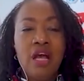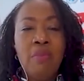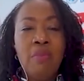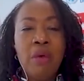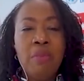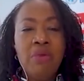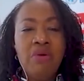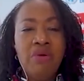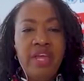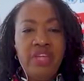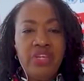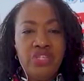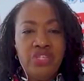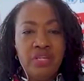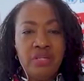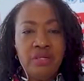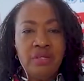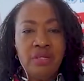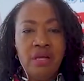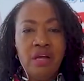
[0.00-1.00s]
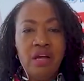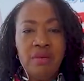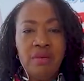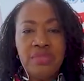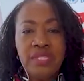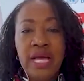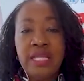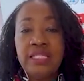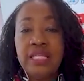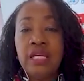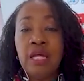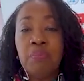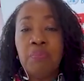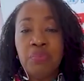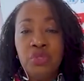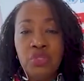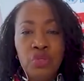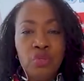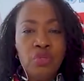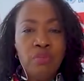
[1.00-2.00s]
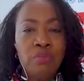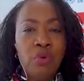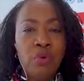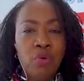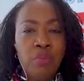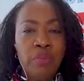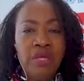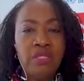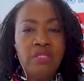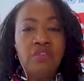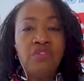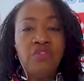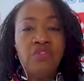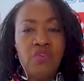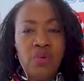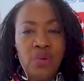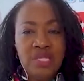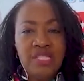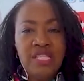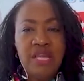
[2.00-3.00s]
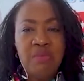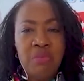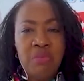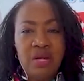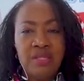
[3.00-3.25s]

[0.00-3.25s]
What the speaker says: The commemoration comes at an opportune moment for St.